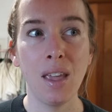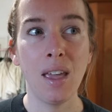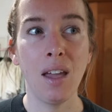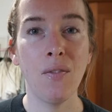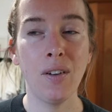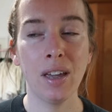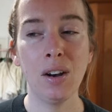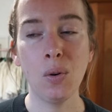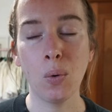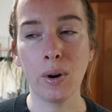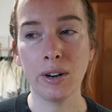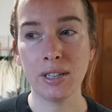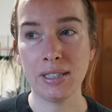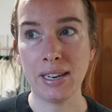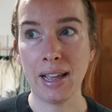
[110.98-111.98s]
if I get an
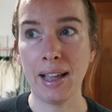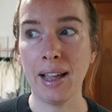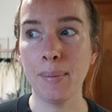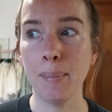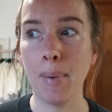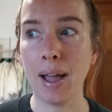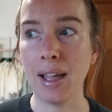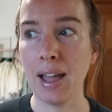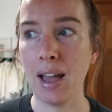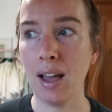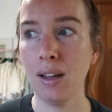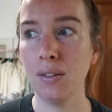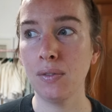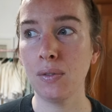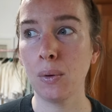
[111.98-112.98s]
order today, I might
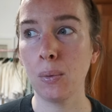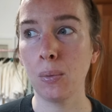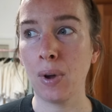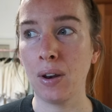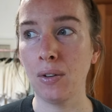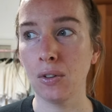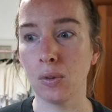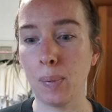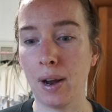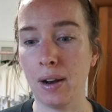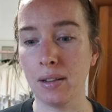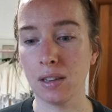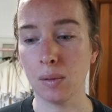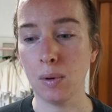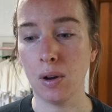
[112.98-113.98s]
have Randall's
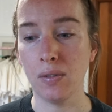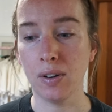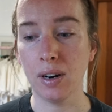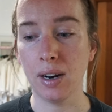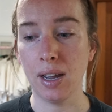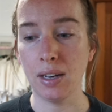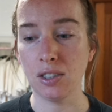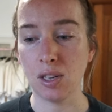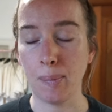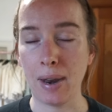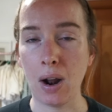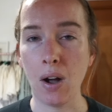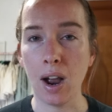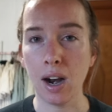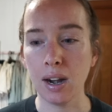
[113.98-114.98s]
parents come over and ship it
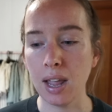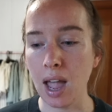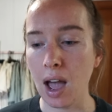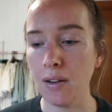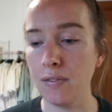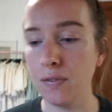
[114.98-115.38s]
out. I already have